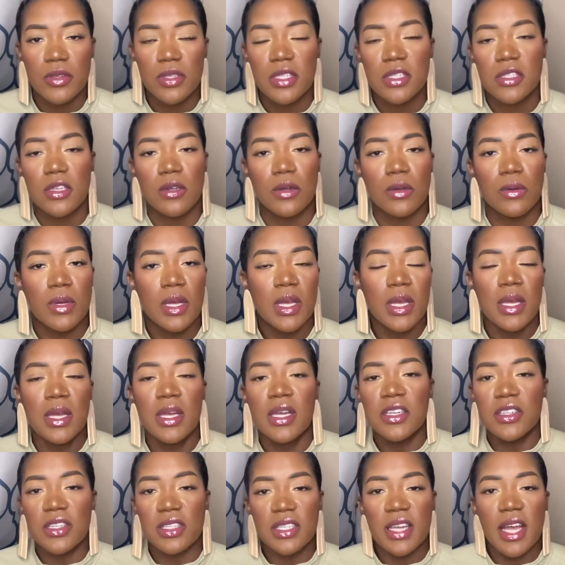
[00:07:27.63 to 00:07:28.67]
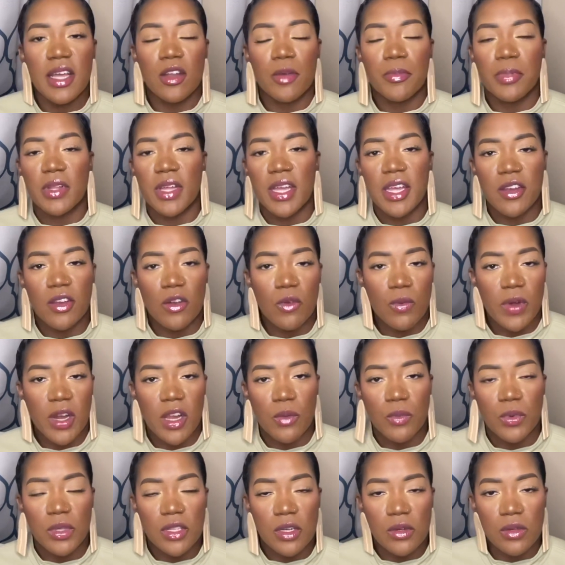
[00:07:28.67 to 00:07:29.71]
So just kind of playing
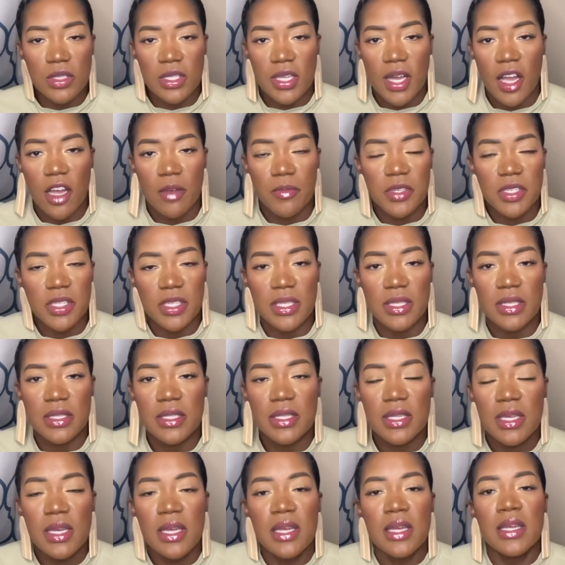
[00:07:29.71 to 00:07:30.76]
around with those options